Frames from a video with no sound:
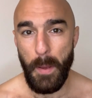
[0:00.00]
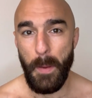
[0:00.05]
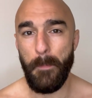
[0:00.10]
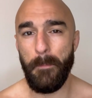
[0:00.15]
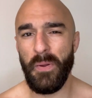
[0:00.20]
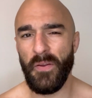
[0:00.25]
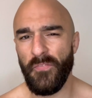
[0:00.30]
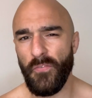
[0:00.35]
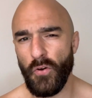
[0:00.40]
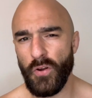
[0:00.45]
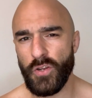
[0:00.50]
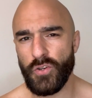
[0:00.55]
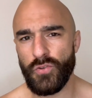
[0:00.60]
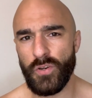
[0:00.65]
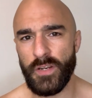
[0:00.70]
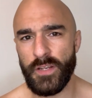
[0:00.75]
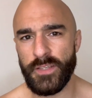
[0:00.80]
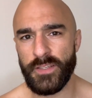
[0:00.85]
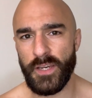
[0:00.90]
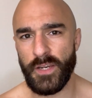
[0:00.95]
Before your
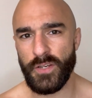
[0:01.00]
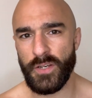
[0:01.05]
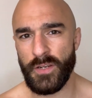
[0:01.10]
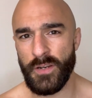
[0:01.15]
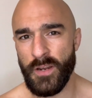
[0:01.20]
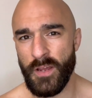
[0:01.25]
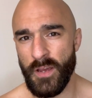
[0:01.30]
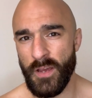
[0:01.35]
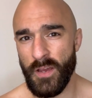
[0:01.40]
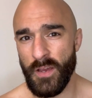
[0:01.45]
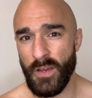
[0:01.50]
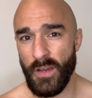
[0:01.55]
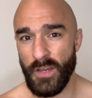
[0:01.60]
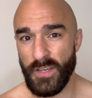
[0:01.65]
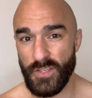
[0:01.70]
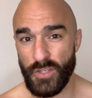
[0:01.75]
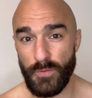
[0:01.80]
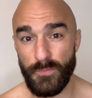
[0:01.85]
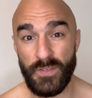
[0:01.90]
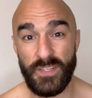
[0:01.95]
training session,
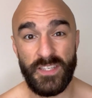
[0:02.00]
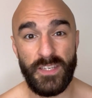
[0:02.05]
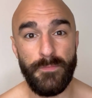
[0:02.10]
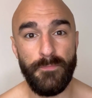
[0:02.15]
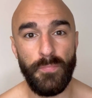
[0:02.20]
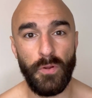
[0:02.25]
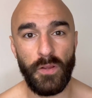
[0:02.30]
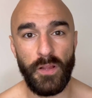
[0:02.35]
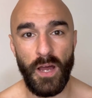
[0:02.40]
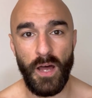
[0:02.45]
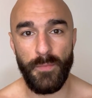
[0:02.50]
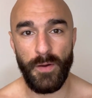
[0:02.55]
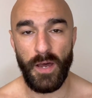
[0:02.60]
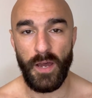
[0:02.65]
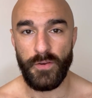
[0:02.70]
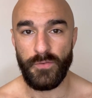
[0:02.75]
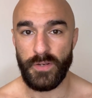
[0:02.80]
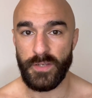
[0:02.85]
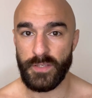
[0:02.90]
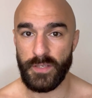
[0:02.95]
some simple
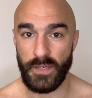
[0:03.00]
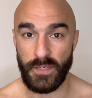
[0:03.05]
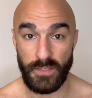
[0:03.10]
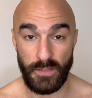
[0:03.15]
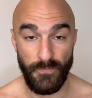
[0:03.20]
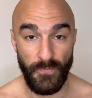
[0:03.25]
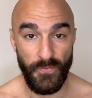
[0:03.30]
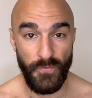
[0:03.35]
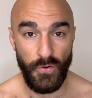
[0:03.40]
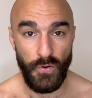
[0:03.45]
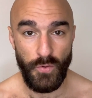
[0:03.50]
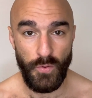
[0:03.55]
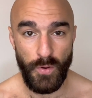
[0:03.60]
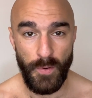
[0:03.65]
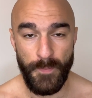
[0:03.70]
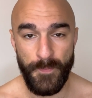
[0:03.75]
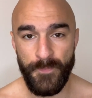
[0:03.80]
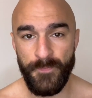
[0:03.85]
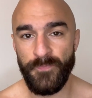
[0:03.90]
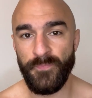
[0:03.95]
carbohydrates like some fruit.
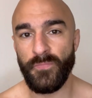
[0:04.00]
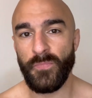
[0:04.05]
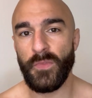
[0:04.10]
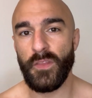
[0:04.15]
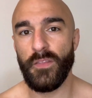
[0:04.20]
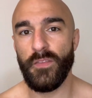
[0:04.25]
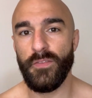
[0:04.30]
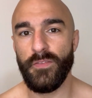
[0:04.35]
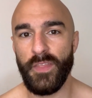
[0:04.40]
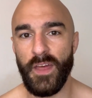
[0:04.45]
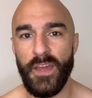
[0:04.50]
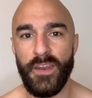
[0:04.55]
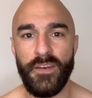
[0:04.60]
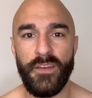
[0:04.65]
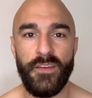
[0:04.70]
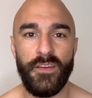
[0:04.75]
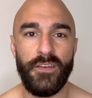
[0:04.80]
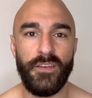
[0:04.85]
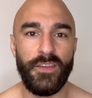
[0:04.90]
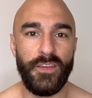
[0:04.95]

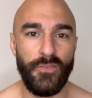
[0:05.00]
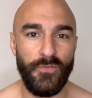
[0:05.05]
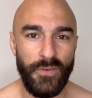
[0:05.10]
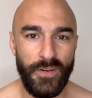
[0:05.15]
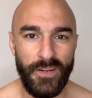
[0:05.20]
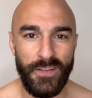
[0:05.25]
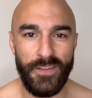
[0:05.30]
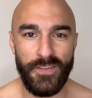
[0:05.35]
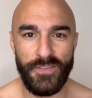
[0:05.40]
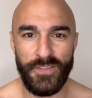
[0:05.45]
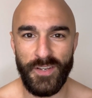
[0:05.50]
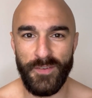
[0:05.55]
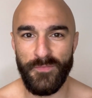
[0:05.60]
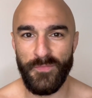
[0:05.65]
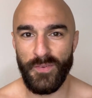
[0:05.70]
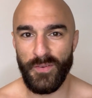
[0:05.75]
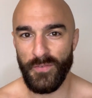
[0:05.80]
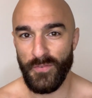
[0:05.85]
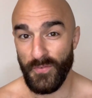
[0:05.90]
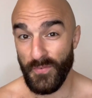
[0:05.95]
Then you're into the gym,
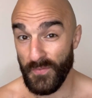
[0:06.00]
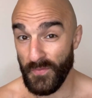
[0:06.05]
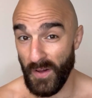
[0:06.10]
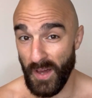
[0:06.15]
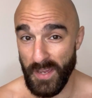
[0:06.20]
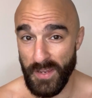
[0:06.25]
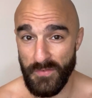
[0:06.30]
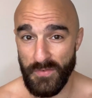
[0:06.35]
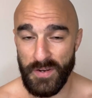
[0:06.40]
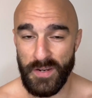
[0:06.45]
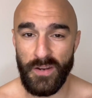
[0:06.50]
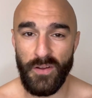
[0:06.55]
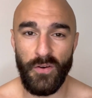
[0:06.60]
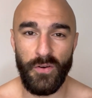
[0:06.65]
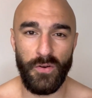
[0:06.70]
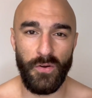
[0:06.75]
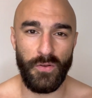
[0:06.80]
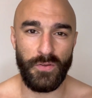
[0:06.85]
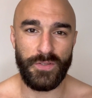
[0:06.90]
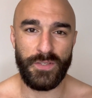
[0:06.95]
firing on
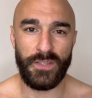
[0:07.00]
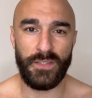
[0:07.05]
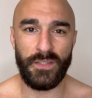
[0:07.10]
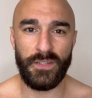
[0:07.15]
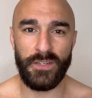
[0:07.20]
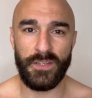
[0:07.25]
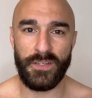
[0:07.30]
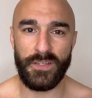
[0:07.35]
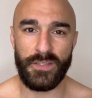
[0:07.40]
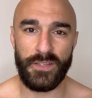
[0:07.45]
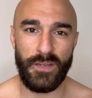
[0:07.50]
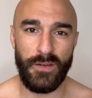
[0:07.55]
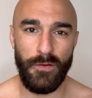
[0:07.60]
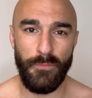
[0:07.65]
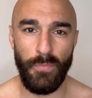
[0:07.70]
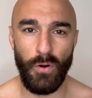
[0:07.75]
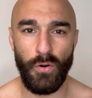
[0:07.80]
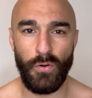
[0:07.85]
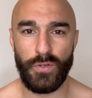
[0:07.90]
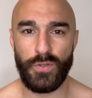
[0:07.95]
all cylinders.
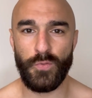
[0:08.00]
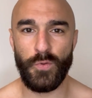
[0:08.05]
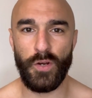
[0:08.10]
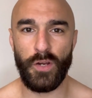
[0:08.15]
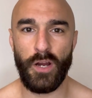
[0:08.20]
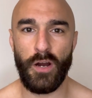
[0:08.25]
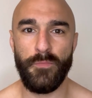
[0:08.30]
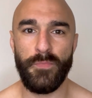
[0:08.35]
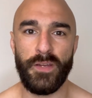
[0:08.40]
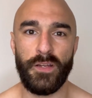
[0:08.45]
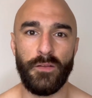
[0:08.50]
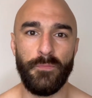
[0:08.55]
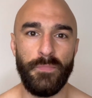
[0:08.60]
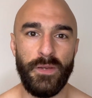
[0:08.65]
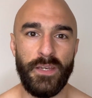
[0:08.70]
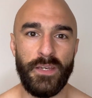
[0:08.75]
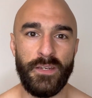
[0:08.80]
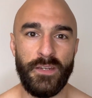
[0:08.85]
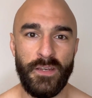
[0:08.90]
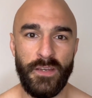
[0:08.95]
Post-workout meal
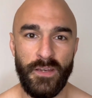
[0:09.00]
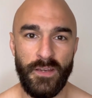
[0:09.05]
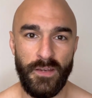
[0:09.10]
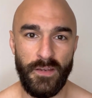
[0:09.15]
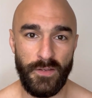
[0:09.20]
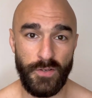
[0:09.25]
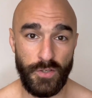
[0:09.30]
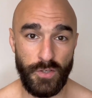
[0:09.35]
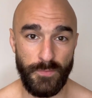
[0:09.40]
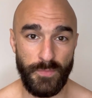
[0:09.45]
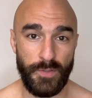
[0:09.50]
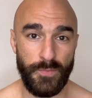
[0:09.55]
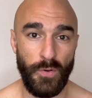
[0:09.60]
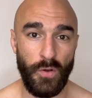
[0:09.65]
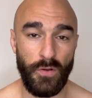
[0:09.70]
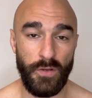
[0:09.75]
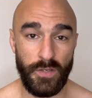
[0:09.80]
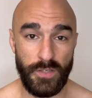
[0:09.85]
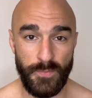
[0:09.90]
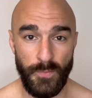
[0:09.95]
being a small
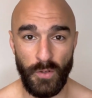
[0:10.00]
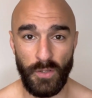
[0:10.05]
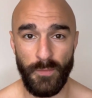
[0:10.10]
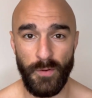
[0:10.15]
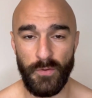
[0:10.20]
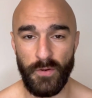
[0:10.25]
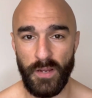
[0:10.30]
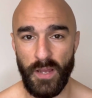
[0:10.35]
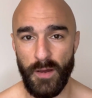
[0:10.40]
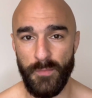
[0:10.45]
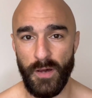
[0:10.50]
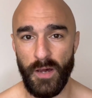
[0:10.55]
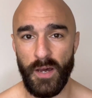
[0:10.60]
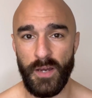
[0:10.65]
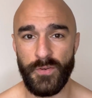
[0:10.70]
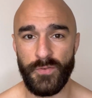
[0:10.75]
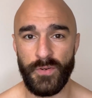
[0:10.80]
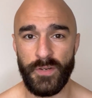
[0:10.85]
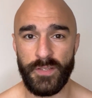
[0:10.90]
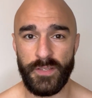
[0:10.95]
amount of
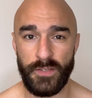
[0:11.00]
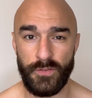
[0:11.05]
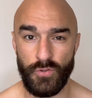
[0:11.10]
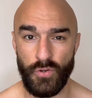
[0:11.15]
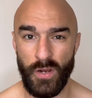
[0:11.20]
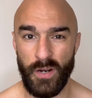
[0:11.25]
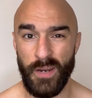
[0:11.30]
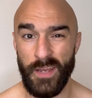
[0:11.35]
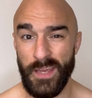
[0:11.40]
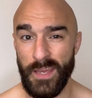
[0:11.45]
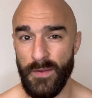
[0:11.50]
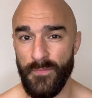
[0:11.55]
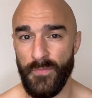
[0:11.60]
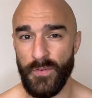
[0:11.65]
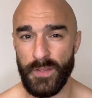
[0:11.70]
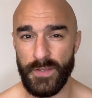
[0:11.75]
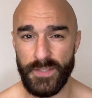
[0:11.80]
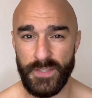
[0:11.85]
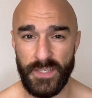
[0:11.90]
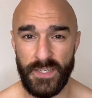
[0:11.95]
carbohydrates, trying to aim for
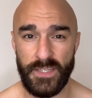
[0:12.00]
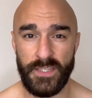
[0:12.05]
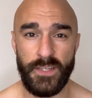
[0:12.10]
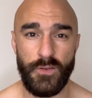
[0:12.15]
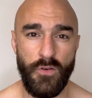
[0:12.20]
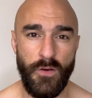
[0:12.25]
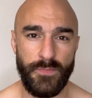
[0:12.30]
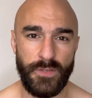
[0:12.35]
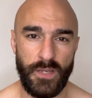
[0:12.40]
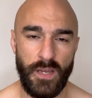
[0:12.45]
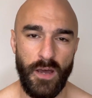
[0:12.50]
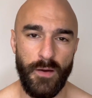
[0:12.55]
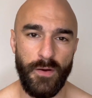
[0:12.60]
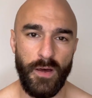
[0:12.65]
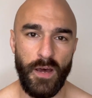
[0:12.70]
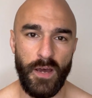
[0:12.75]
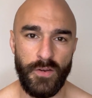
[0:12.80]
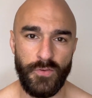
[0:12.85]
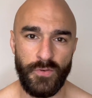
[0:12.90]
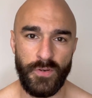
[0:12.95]
the 60 grams of
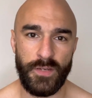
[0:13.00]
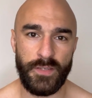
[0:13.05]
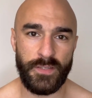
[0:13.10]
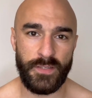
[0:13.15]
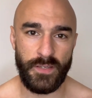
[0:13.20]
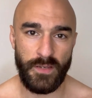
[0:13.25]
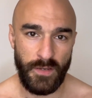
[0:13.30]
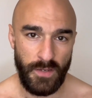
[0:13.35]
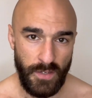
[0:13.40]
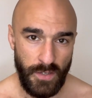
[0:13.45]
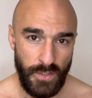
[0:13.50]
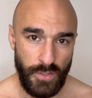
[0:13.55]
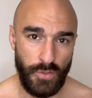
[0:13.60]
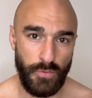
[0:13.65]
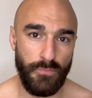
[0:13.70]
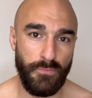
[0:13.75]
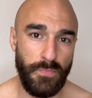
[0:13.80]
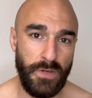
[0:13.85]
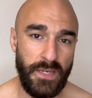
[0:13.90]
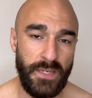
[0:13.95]
carbohydrates,
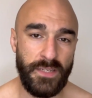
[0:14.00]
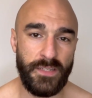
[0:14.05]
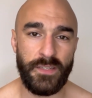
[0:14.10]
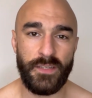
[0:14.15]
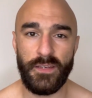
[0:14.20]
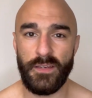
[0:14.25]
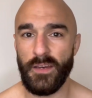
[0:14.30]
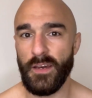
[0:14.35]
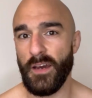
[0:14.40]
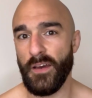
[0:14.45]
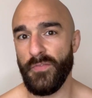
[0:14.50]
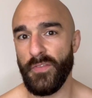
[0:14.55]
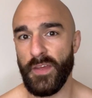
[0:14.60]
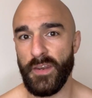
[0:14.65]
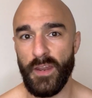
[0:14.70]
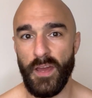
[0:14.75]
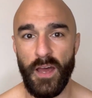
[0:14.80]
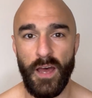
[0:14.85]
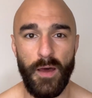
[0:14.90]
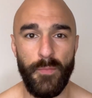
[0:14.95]
some meat, and then
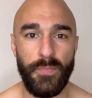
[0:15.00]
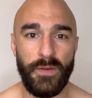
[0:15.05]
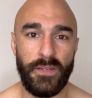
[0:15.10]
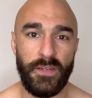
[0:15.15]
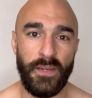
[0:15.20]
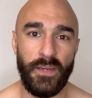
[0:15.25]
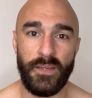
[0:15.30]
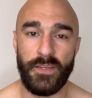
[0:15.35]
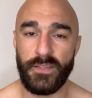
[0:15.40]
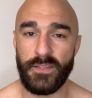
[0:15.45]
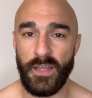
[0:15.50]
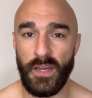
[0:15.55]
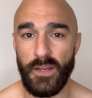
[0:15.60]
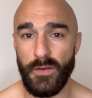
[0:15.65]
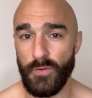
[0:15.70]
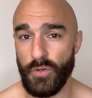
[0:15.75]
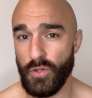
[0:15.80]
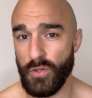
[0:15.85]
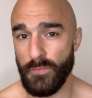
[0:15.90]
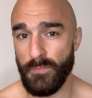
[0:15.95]
happy days. That
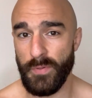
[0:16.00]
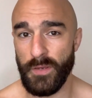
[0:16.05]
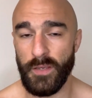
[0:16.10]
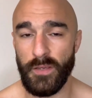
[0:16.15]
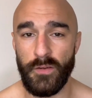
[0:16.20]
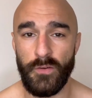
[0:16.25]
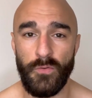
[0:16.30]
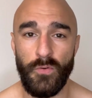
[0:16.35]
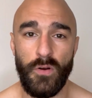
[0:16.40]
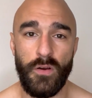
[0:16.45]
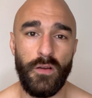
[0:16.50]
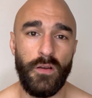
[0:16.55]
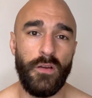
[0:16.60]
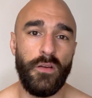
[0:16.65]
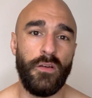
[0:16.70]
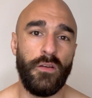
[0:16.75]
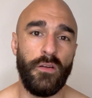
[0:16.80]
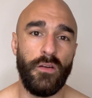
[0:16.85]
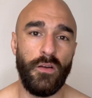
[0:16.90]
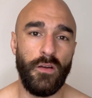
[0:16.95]
should be you
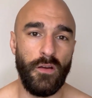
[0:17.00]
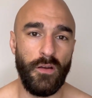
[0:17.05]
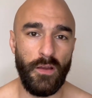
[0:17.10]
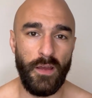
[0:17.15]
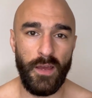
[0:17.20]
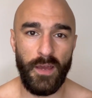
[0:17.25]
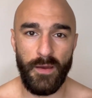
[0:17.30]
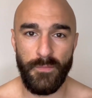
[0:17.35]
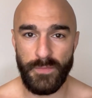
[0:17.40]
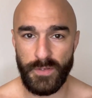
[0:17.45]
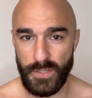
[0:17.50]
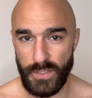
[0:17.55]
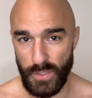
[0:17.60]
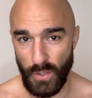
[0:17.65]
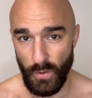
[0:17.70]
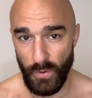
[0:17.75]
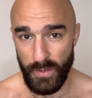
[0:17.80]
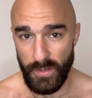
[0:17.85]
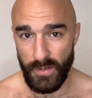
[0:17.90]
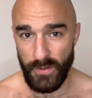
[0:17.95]

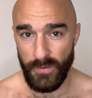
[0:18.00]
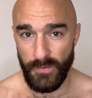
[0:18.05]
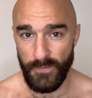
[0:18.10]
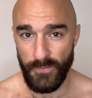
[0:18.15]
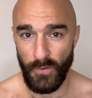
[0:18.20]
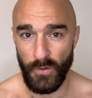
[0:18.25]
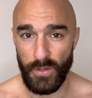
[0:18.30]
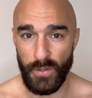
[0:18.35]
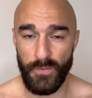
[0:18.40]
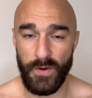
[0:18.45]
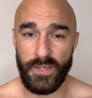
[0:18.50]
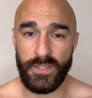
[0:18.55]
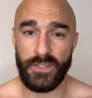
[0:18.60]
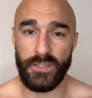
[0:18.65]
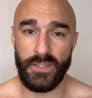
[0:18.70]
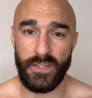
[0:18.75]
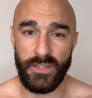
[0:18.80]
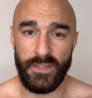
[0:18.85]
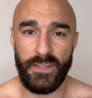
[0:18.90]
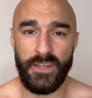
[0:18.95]
sorted for the rest of
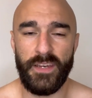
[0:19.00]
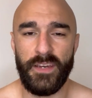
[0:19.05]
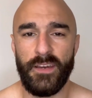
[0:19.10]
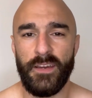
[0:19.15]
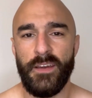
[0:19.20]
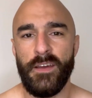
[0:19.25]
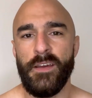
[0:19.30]
the day.